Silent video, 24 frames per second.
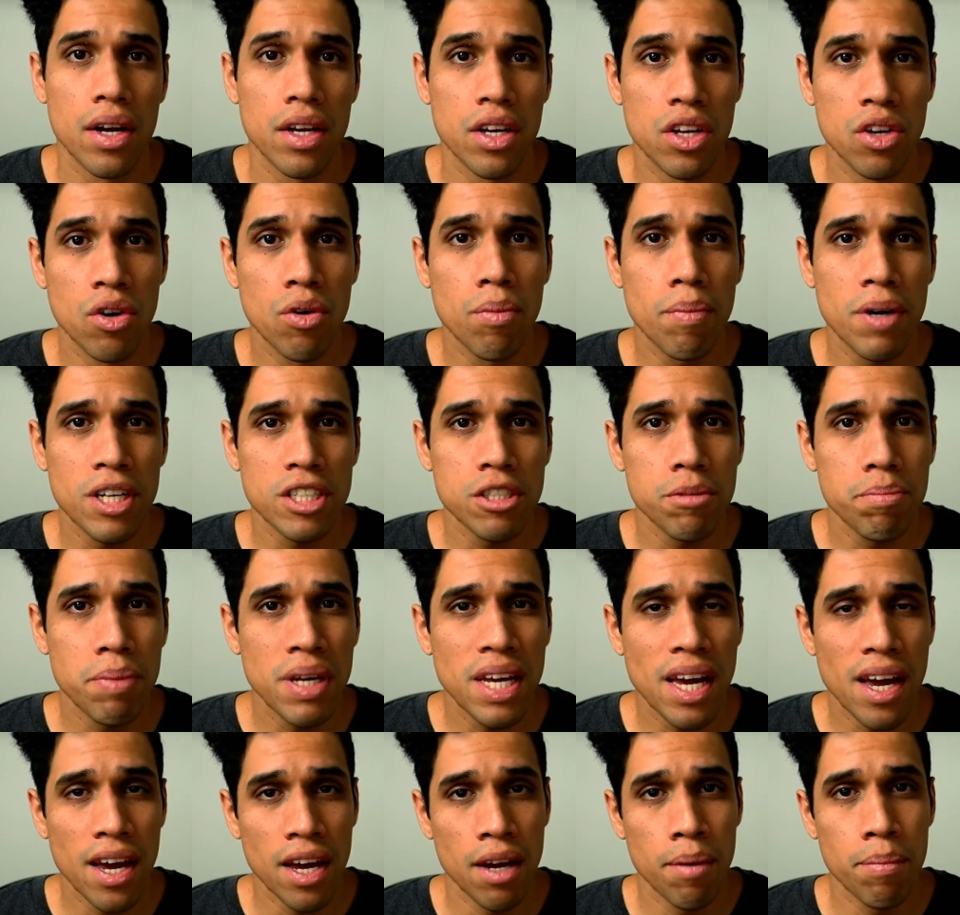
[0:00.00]
You must
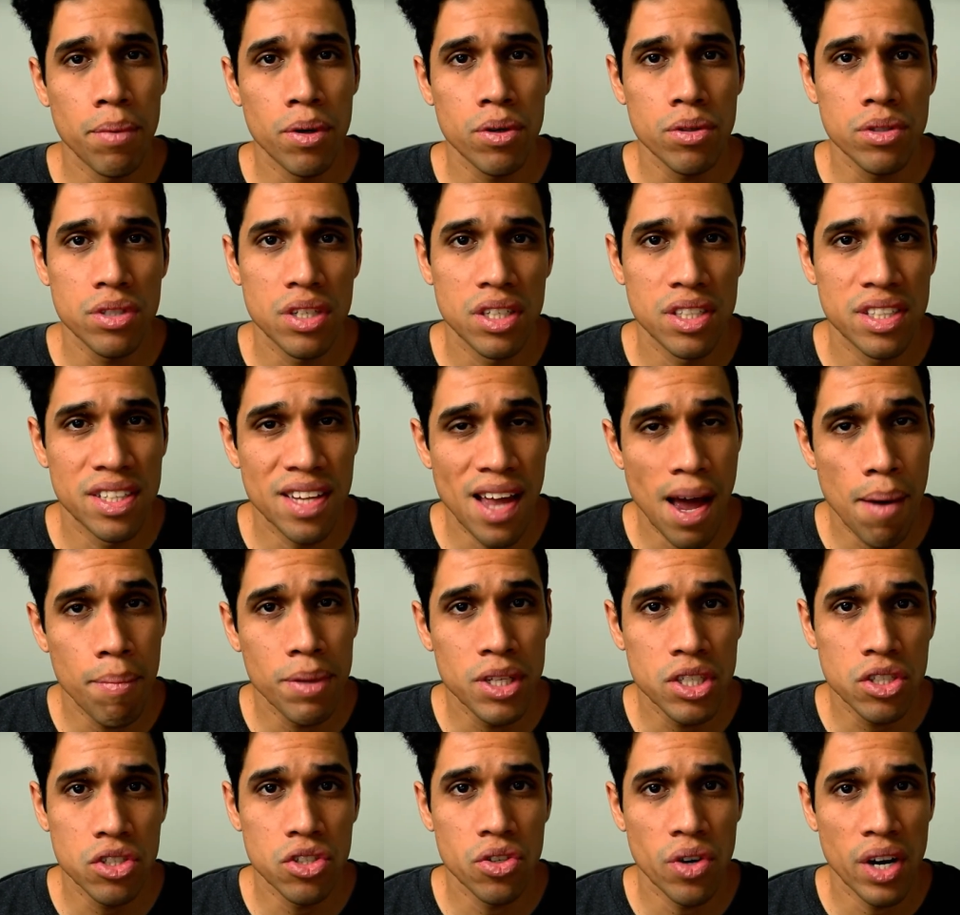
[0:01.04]
be able to
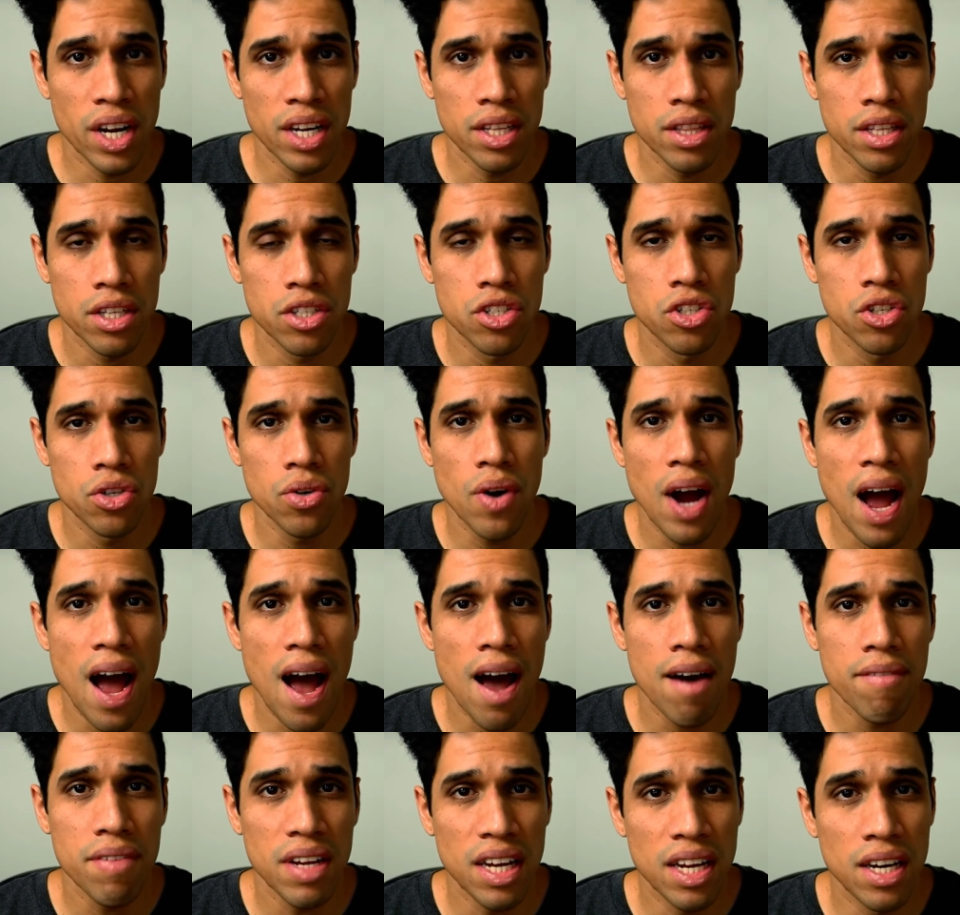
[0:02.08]
demonstrate that you
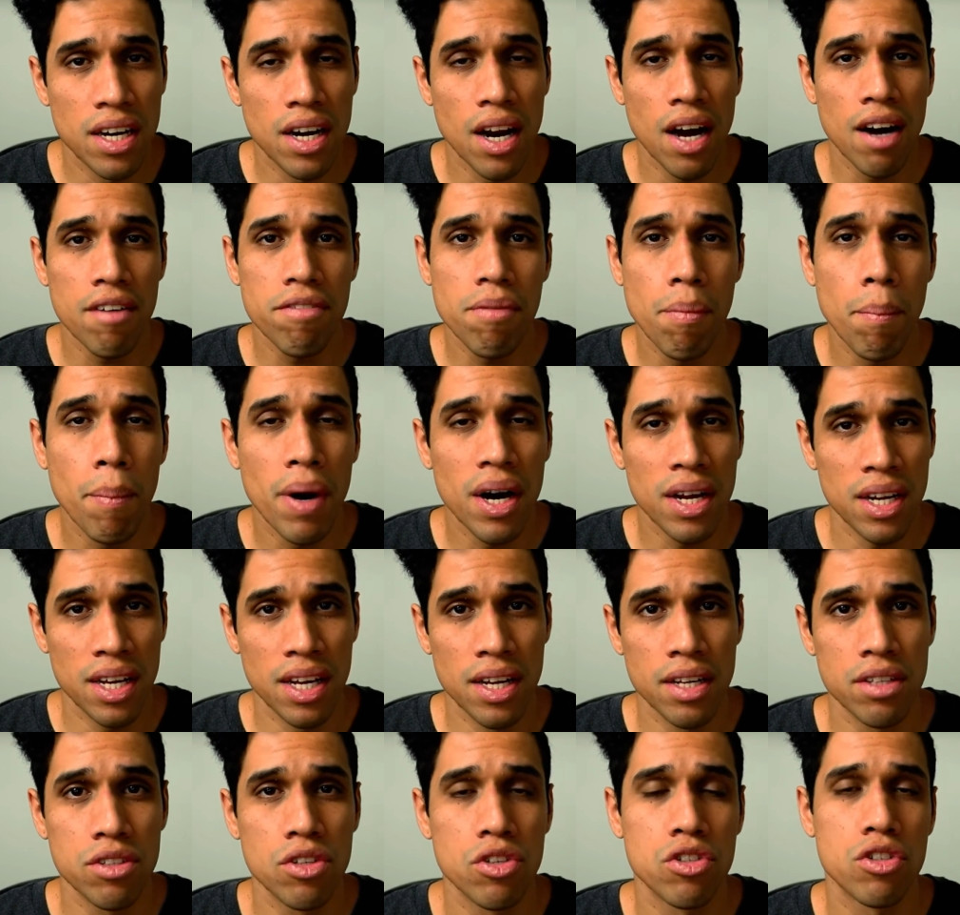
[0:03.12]
have enough
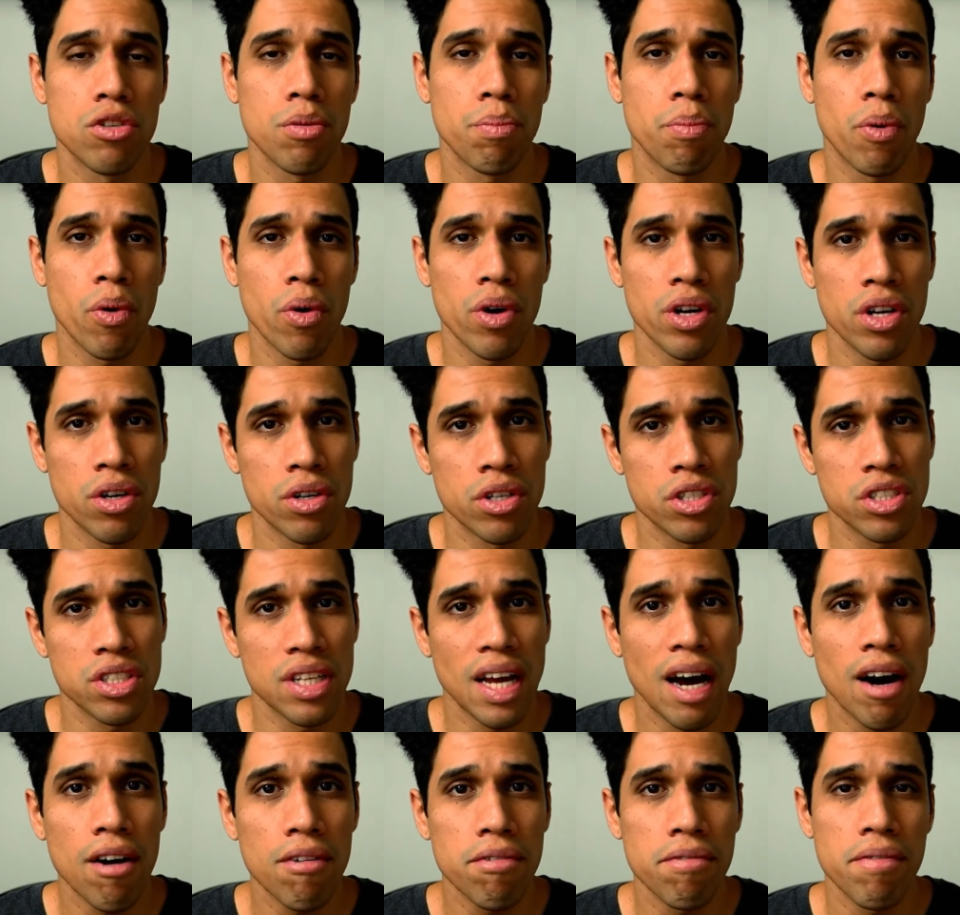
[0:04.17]
money to support
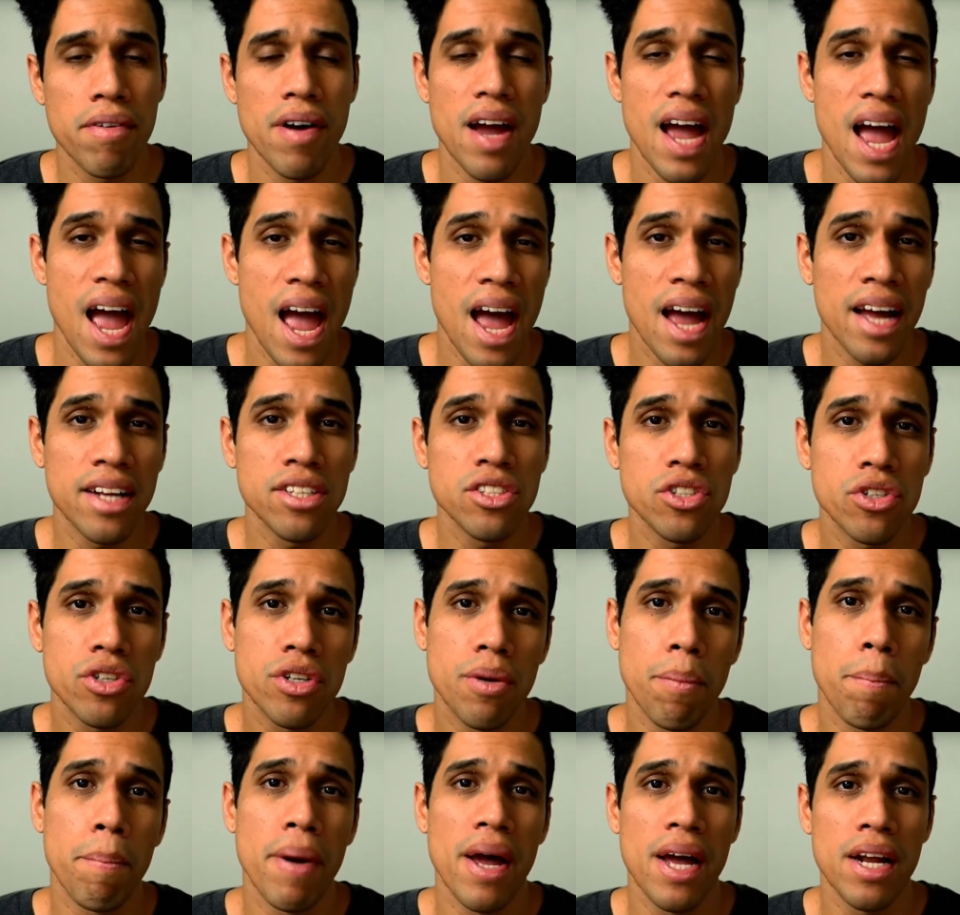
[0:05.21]
yourself and your
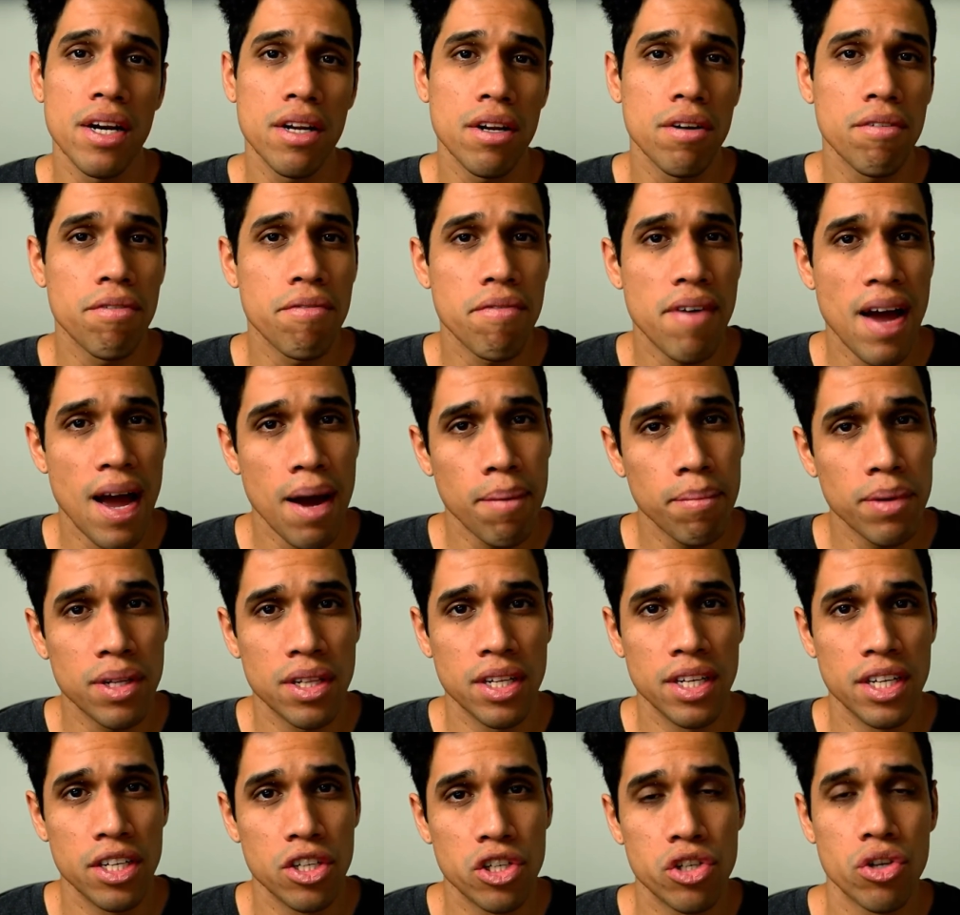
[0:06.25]
dependent
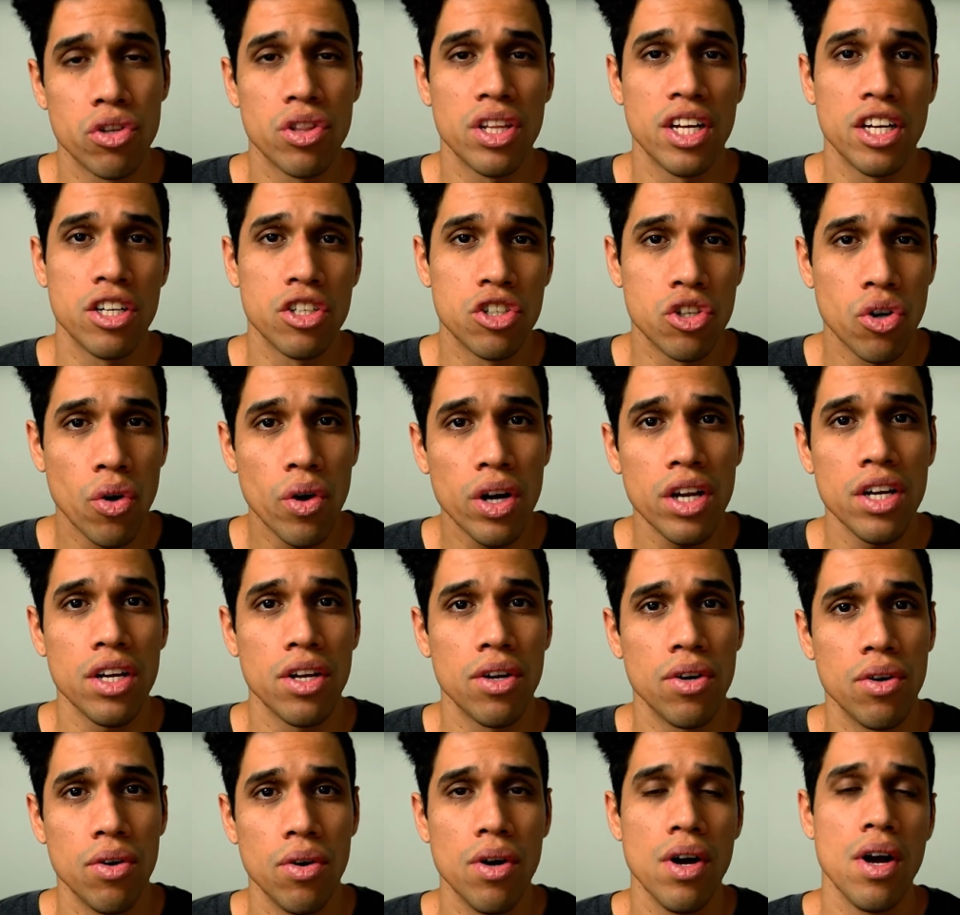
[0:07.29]
family should they join
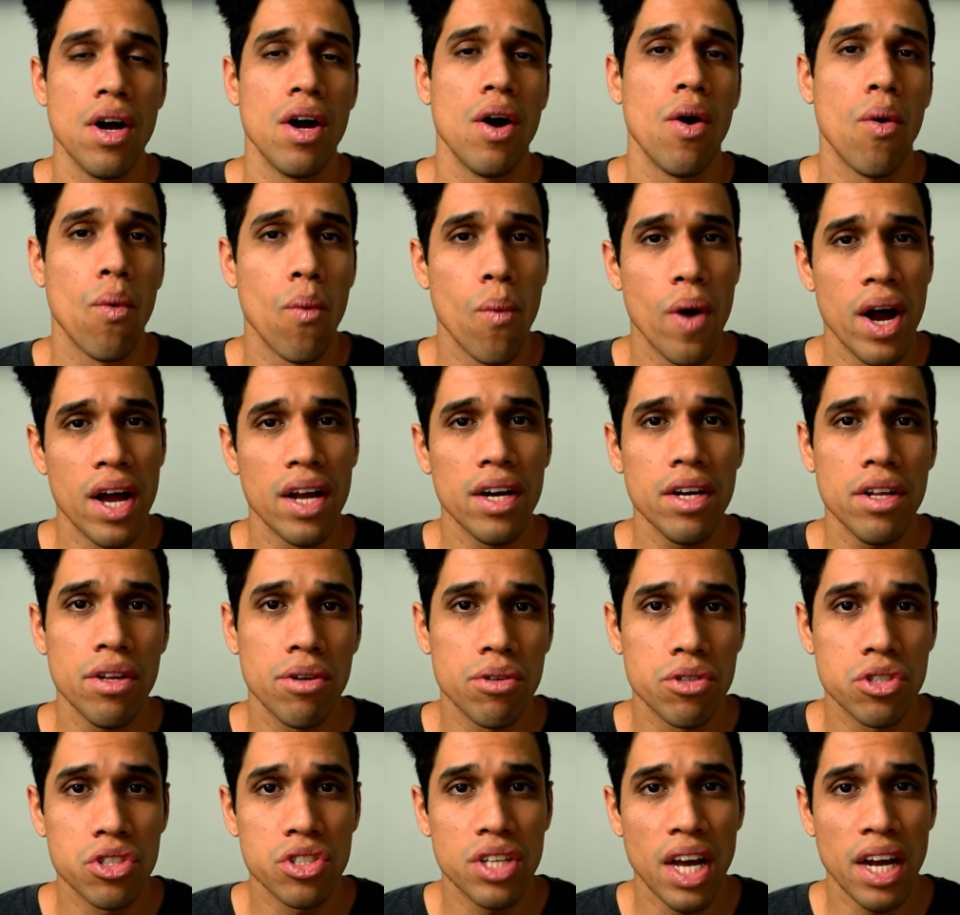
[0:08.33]
you when
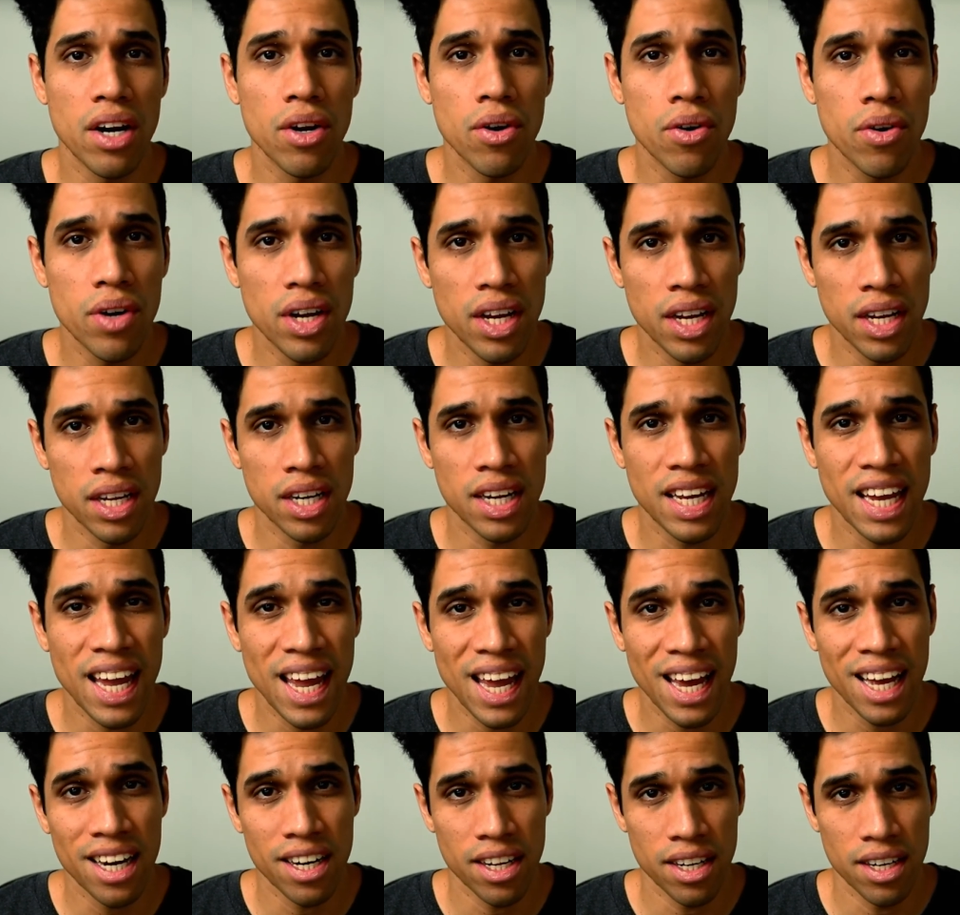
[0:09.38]
you settle in
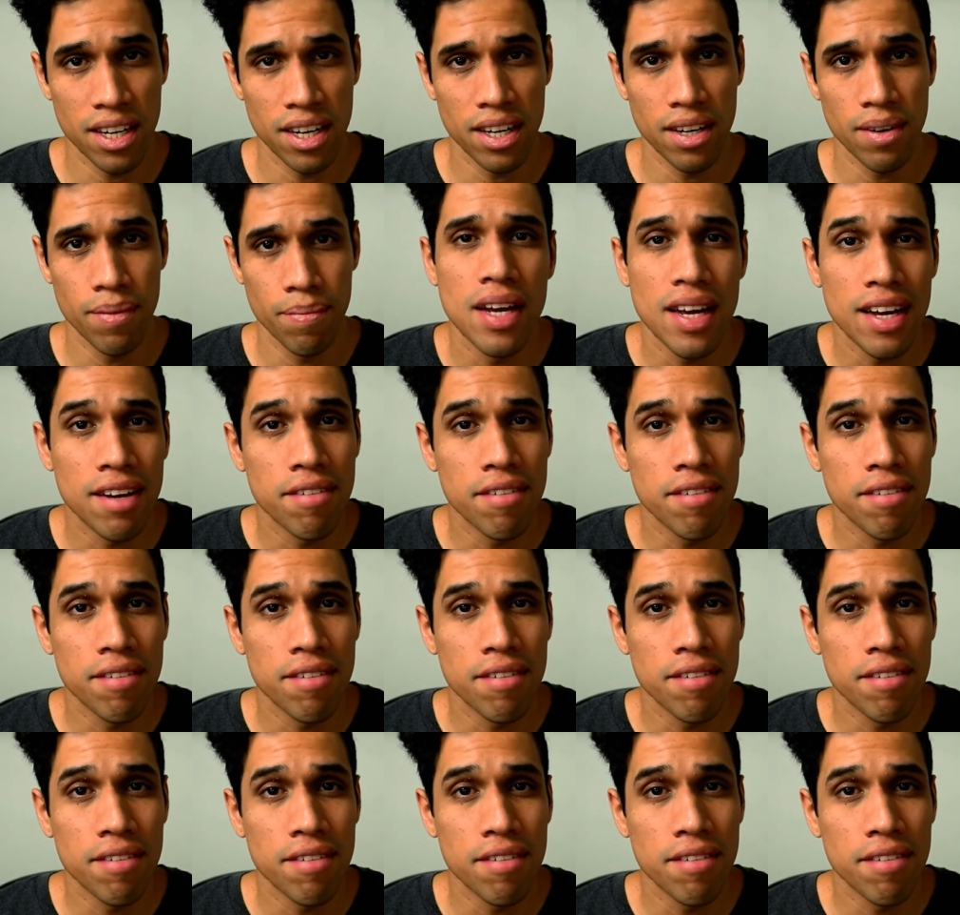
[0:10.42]
Canada.